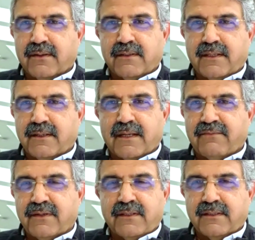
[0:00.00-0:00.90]
in
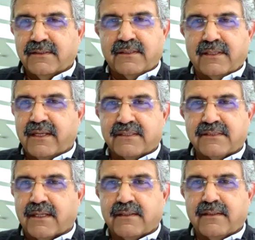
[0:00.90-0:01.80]
11 years, and then I
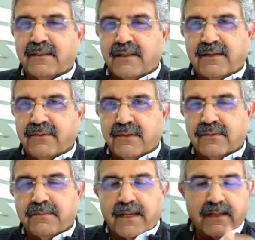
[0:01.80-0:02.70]
started it and never
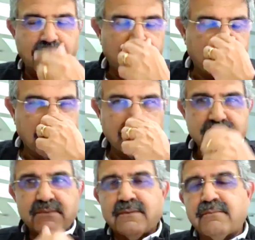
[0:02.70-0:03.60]
looked back.
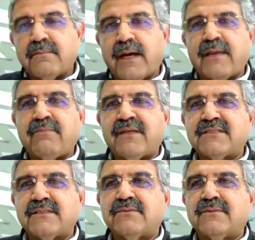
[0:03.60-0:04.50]
So my
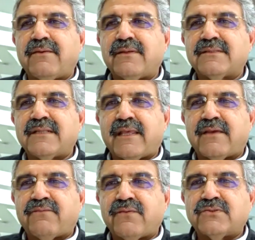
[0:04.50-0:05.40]
message to them is
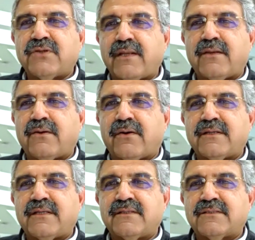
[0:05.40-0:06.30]
like, if you're joining an
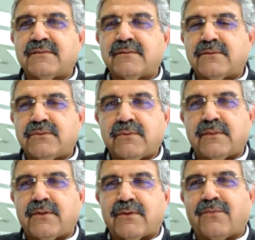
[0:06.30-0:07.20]
organization,
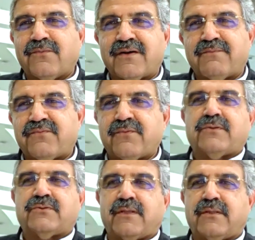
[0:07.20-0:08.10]
do your homework before
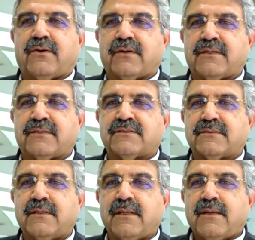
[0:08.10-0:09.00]
you join the
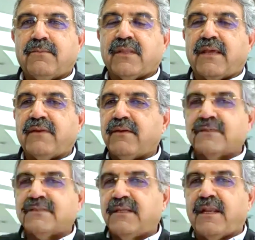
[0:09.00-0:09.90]
organization. Because I've
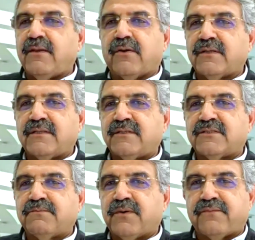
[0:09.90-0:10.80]
never seen any
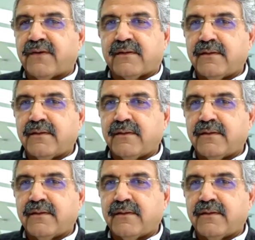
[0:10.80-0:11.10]
organization perfect.